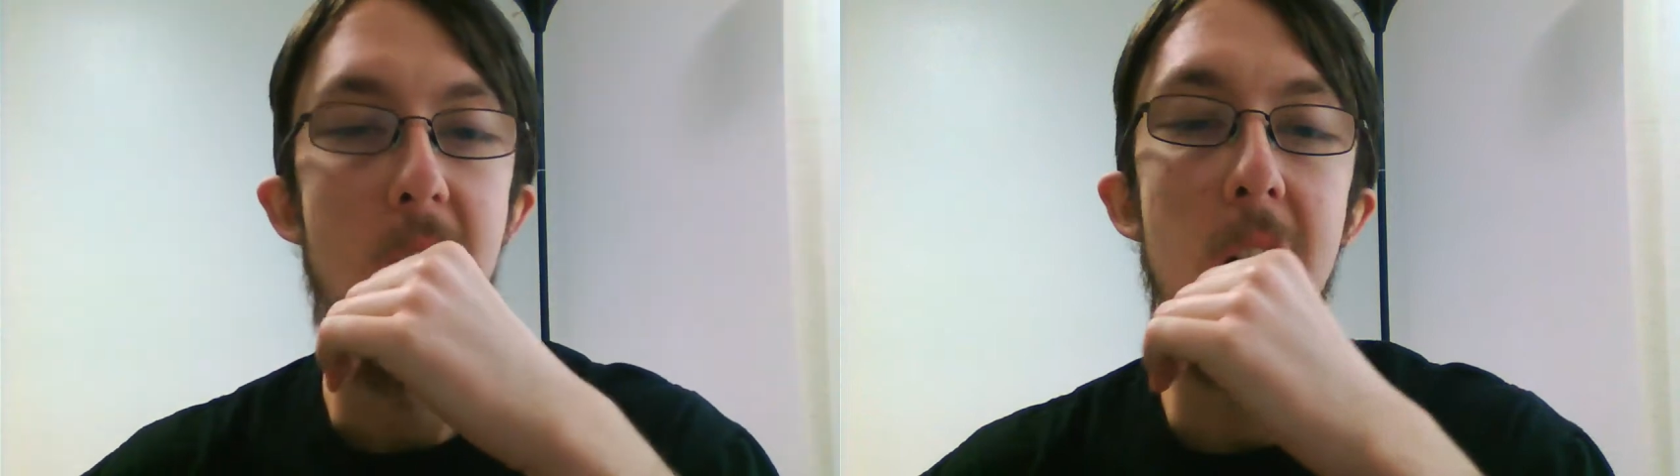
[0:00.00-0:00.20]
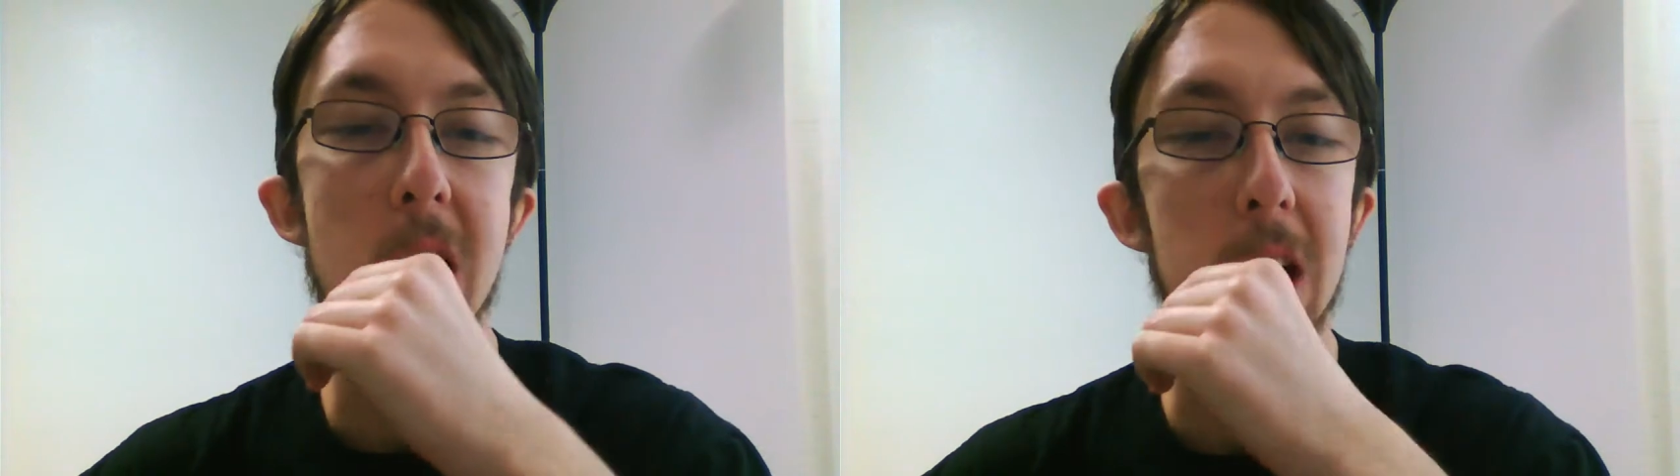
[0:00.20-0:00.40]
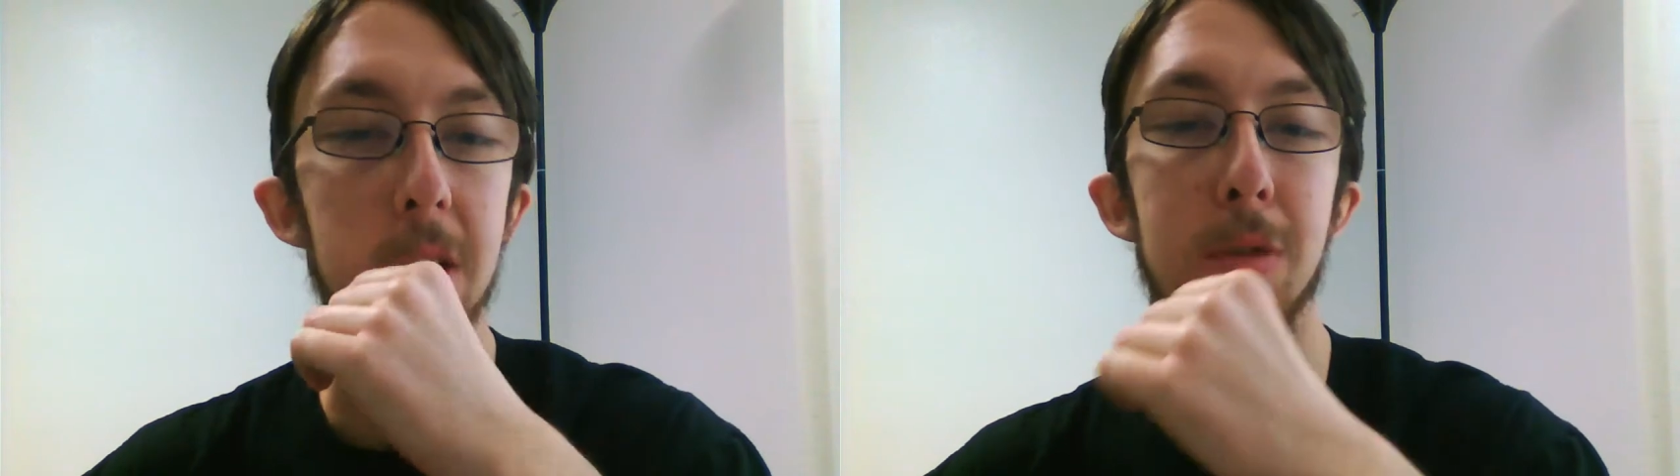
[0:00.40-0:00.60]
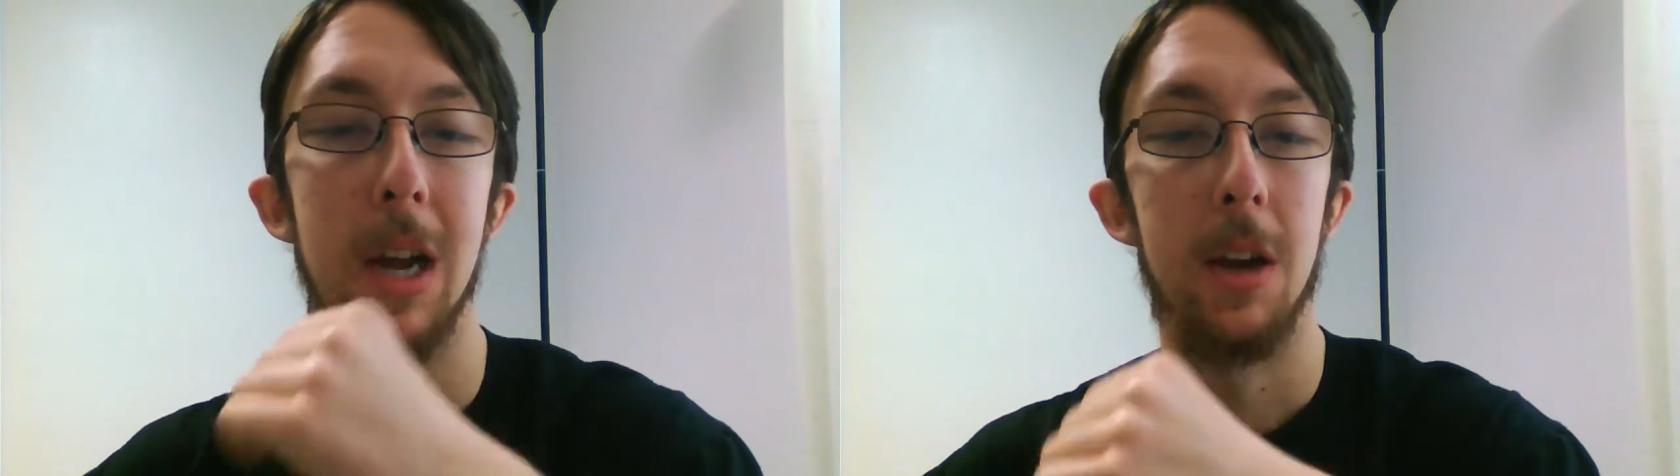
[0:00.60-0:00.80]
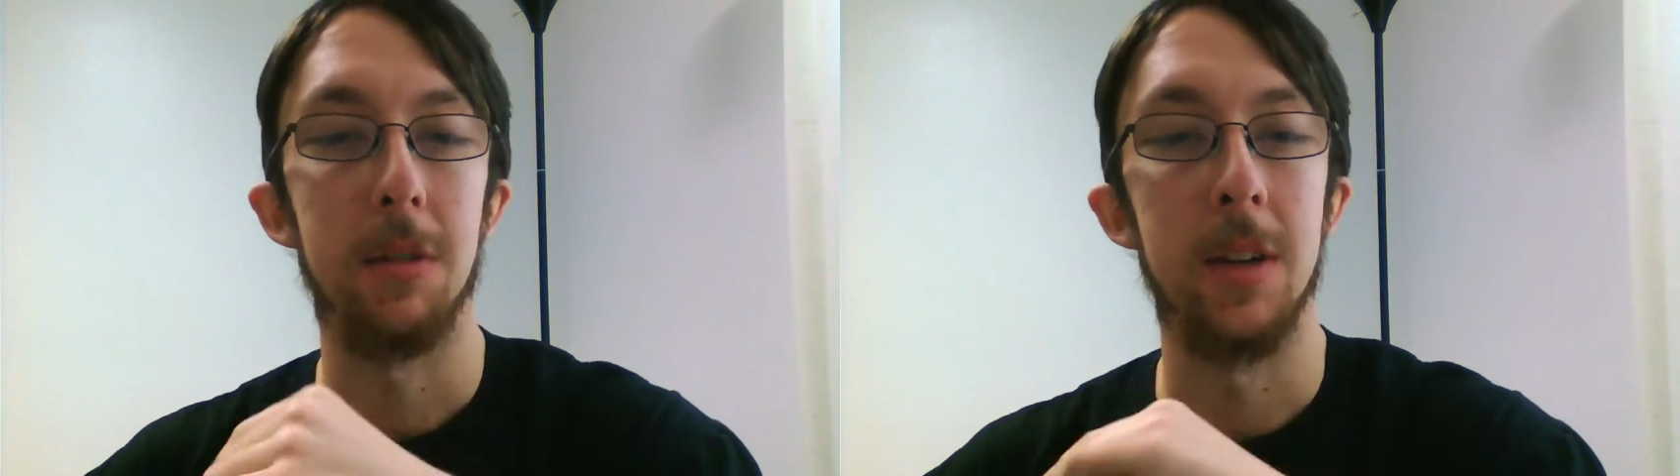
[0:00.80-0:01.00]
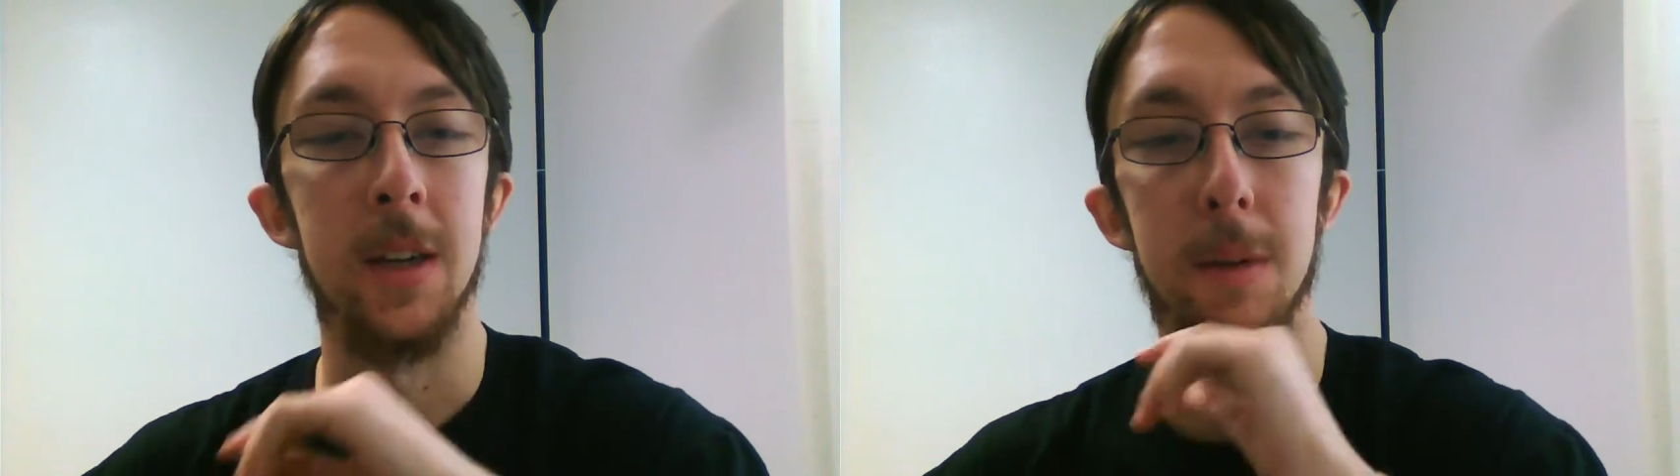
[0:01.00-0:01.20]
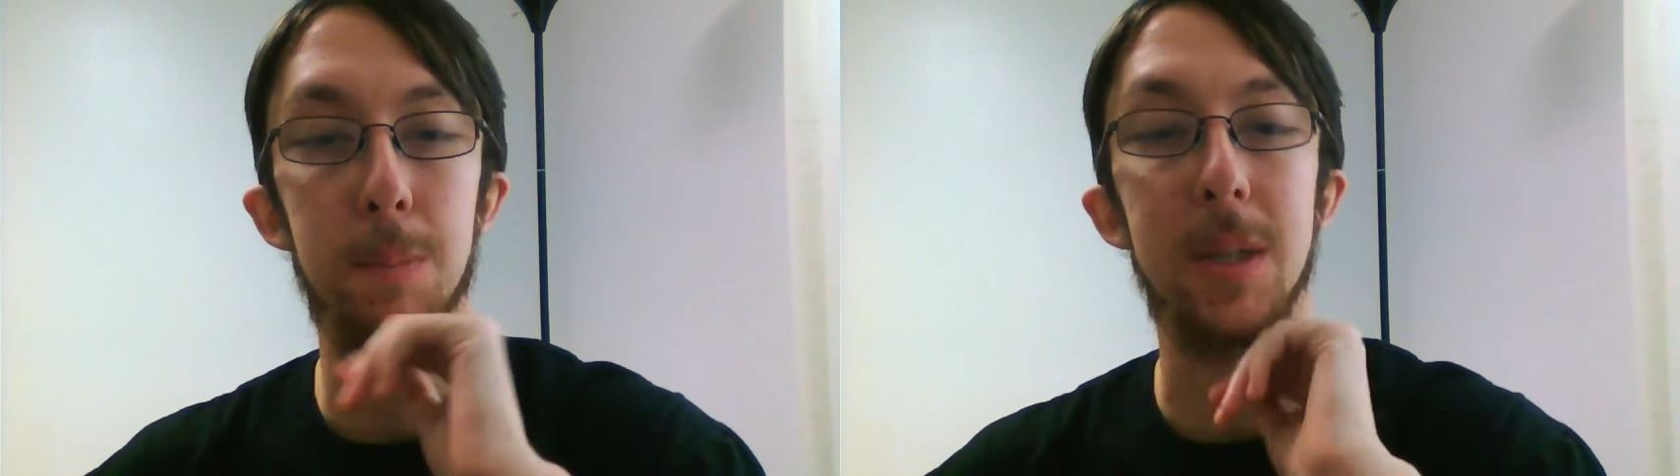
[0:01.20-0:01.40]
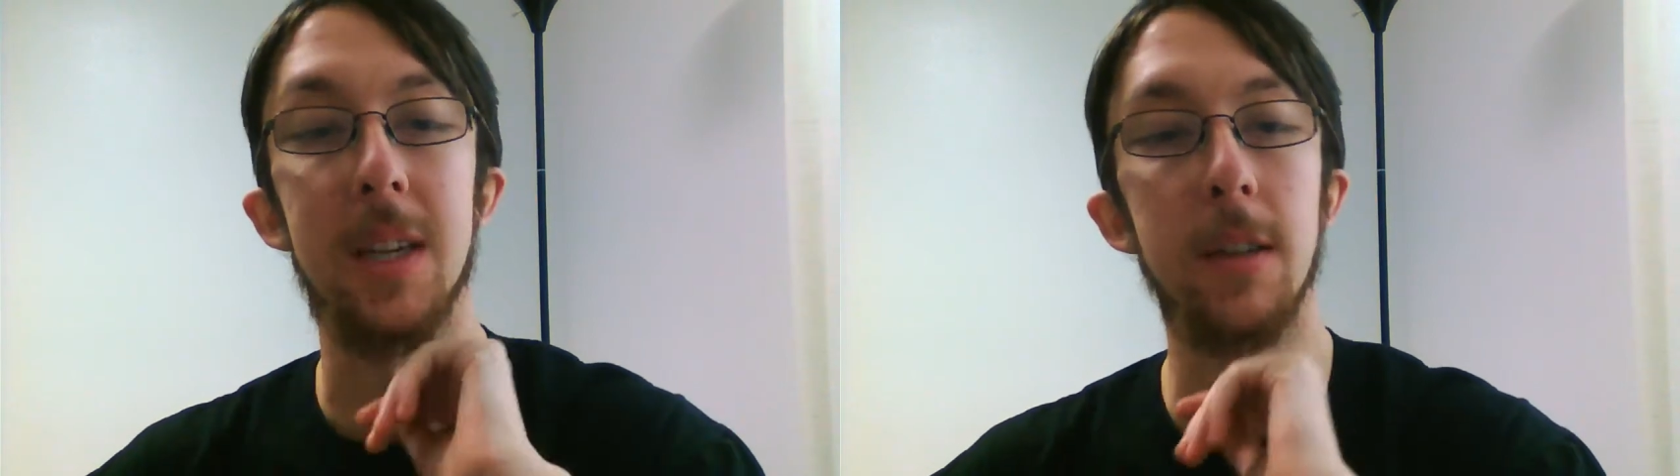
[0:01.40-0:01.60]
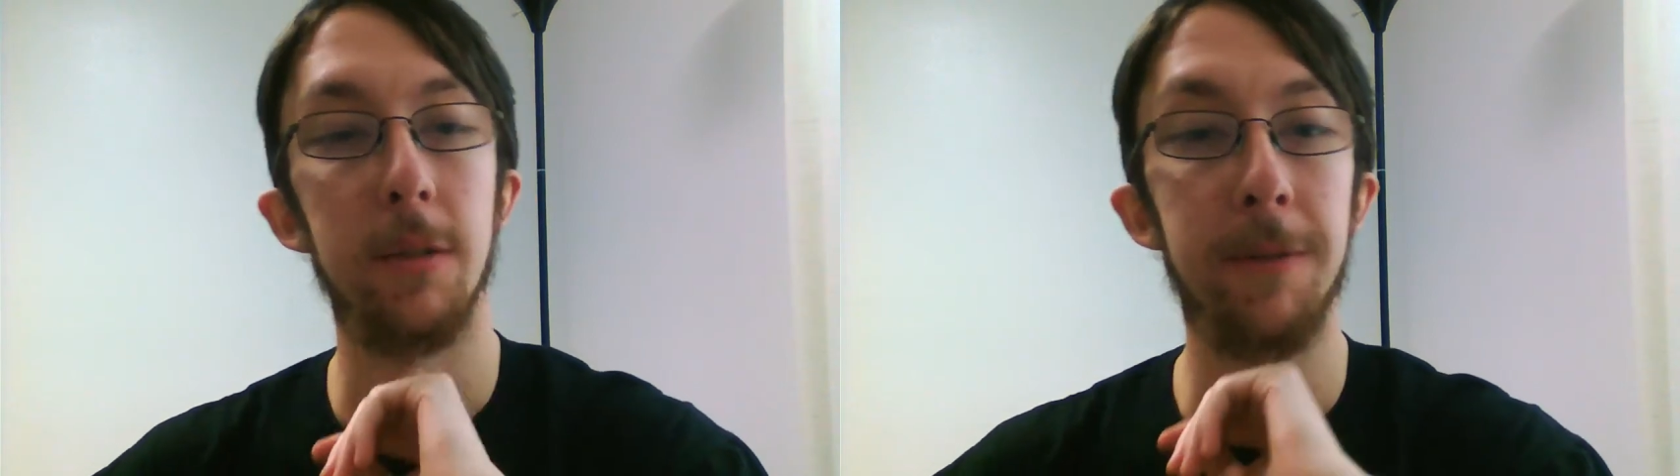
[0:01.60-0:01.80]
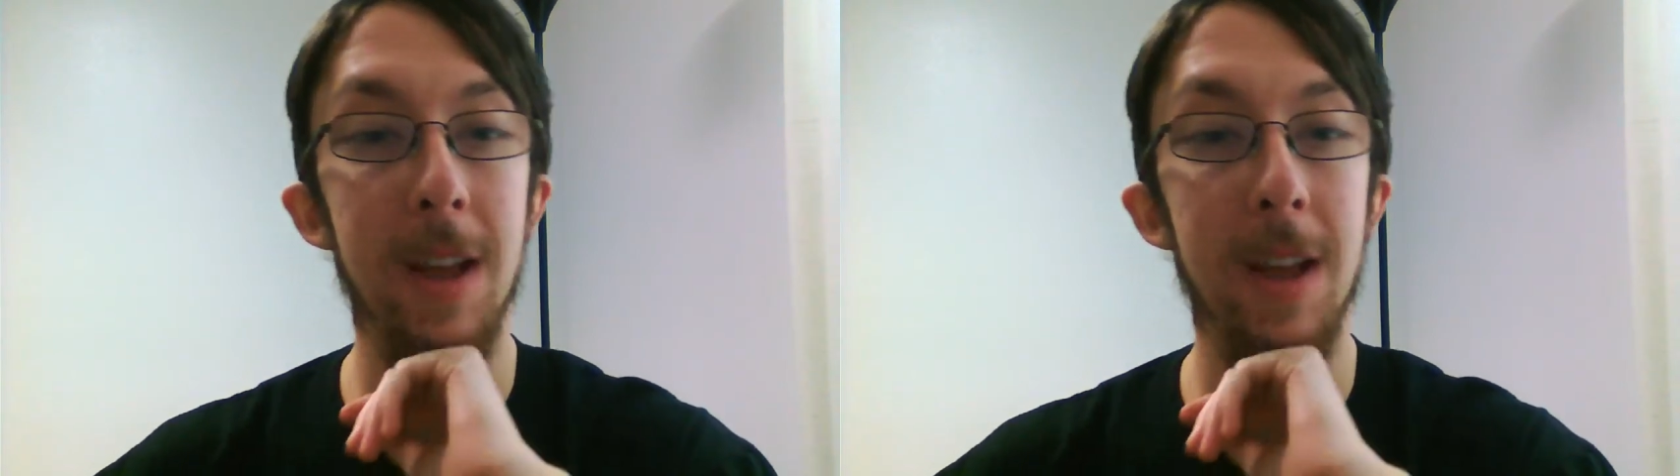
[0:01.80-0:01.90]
uh, drought and potential